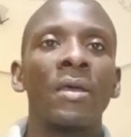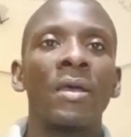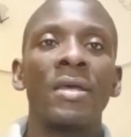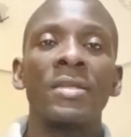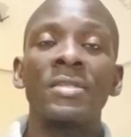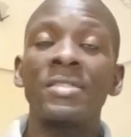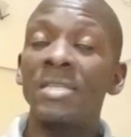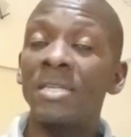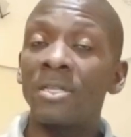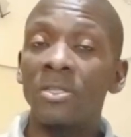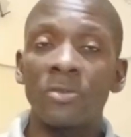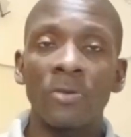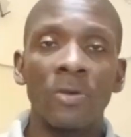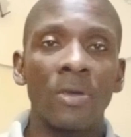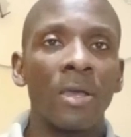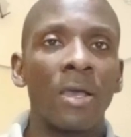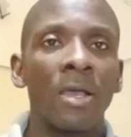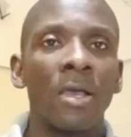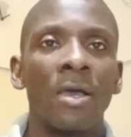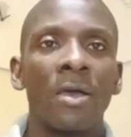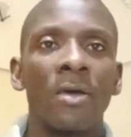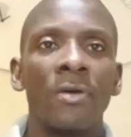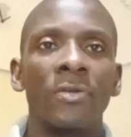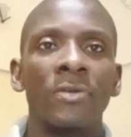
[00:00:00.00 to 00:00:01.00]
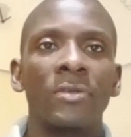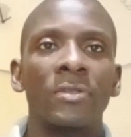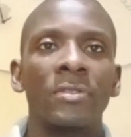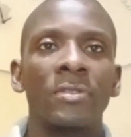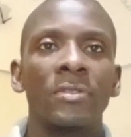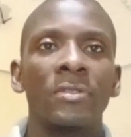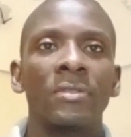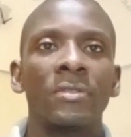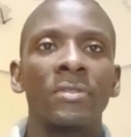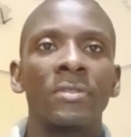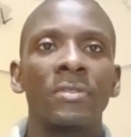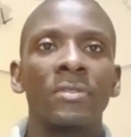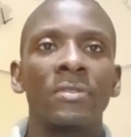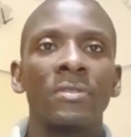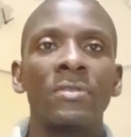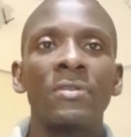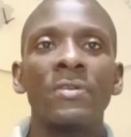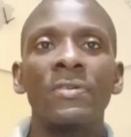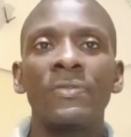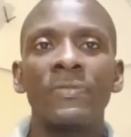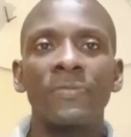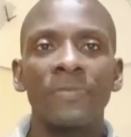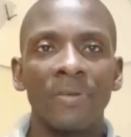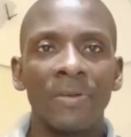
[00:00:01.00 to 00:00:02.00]
Her TikTok account
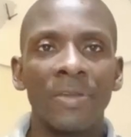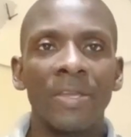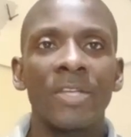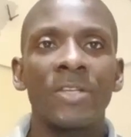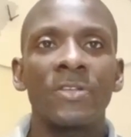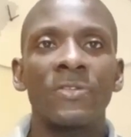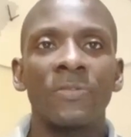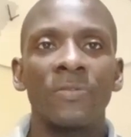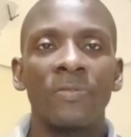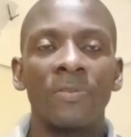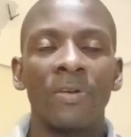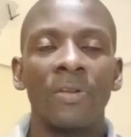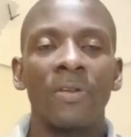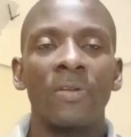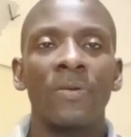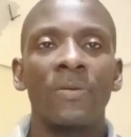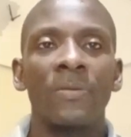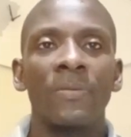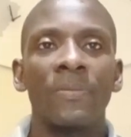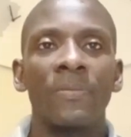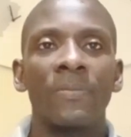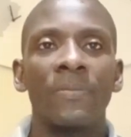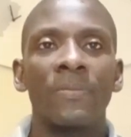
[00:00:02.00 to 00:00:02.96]
don't forget to follow.